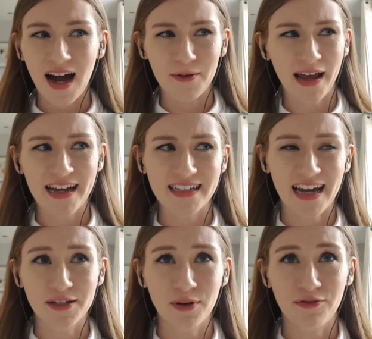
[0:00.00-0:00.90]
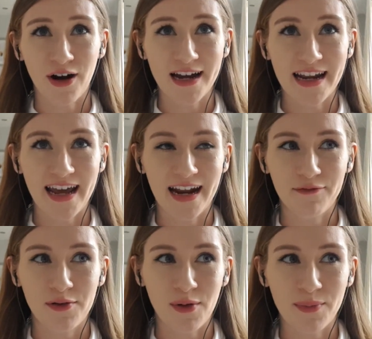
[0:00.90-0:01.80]
I would hate to get to a Friday and
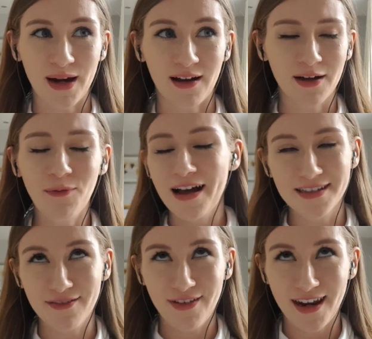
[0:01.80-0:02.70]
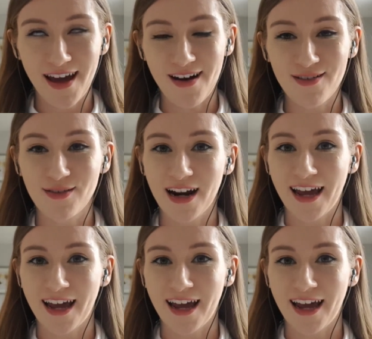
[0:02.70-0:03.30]
everyone be like, where's the video?